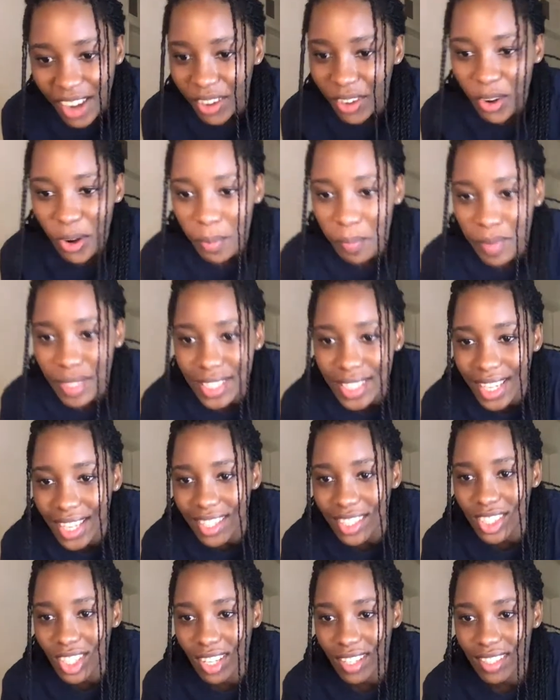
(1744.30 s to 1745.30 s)
don't know
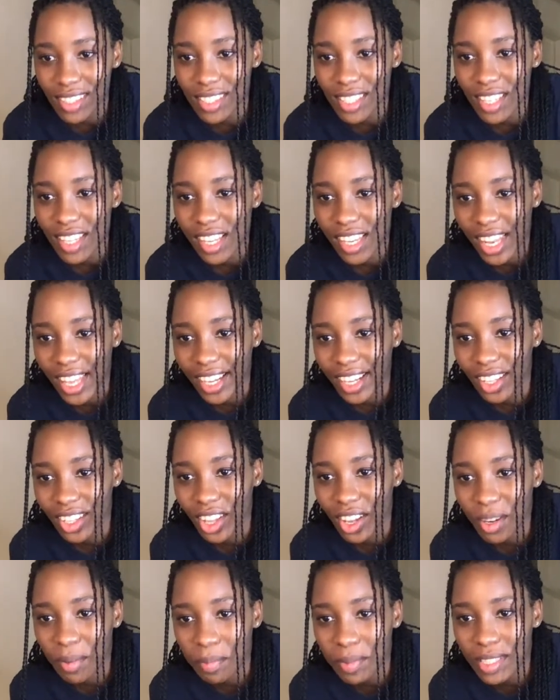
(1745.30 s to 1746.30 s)
BTS songs, like a
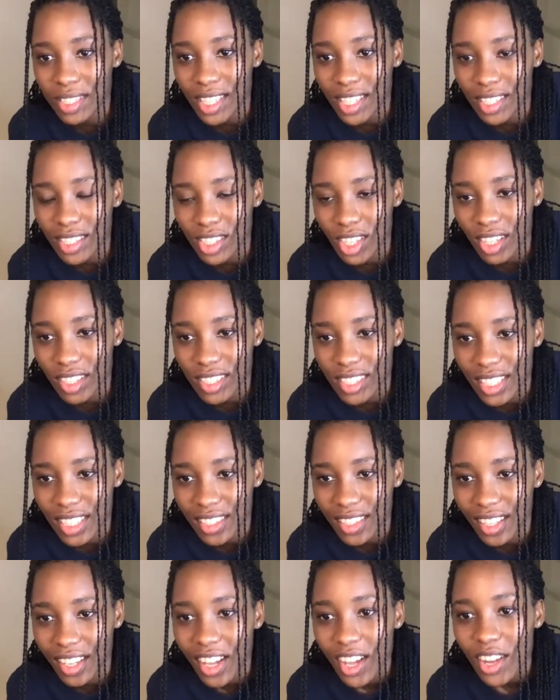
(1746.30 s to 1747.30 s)
lot of BTS songs
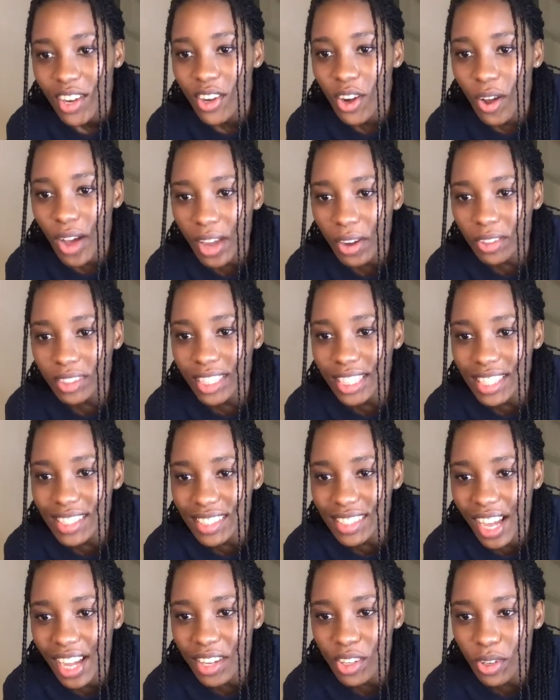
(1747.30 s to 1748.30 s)
either. No, I don't think it's
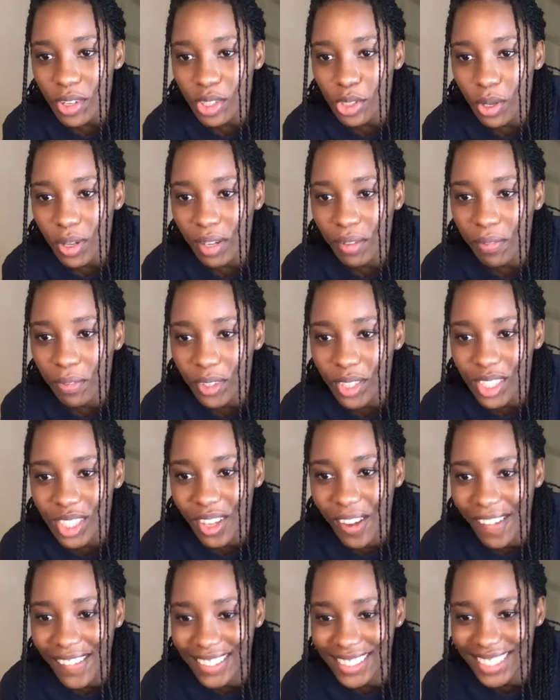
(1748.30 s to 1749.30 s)
124
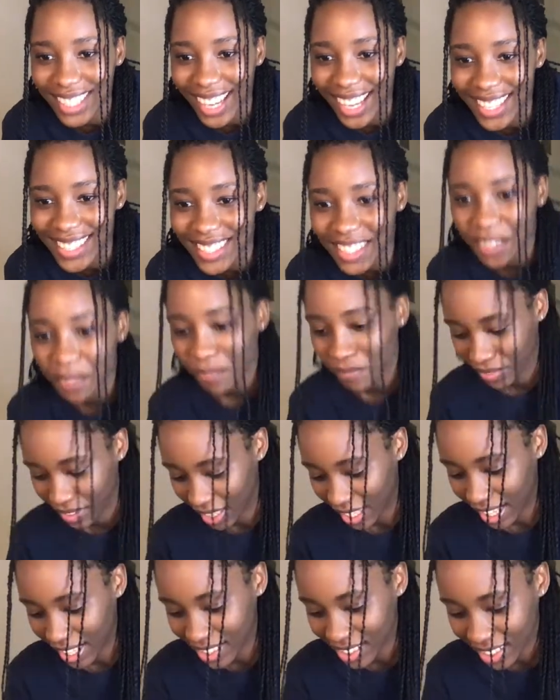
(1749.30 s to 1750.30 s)
songs, guys.
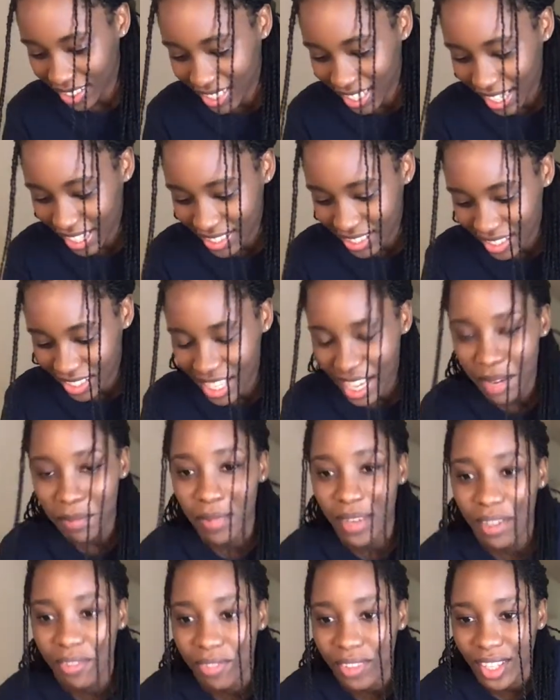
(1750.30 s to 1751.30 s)
It's a
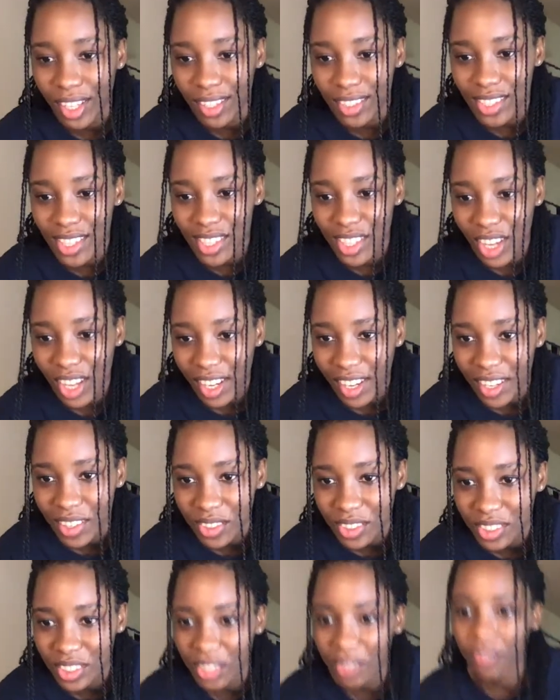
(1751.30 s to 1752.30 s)
10-minute video, so it's not
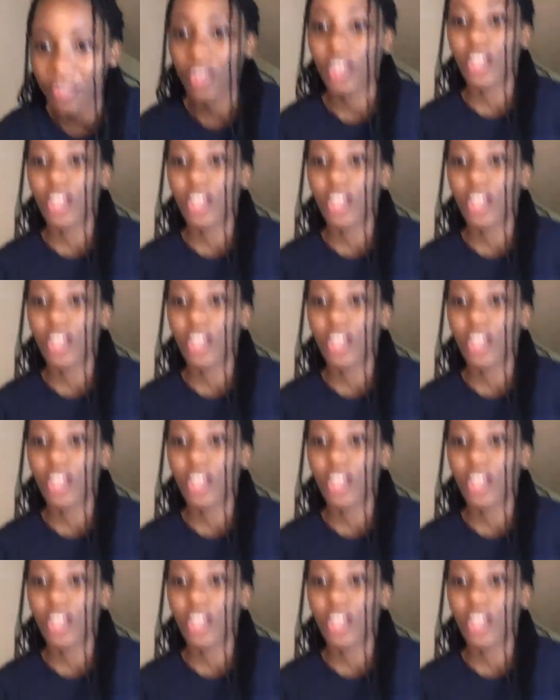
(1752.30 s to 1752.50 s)
130.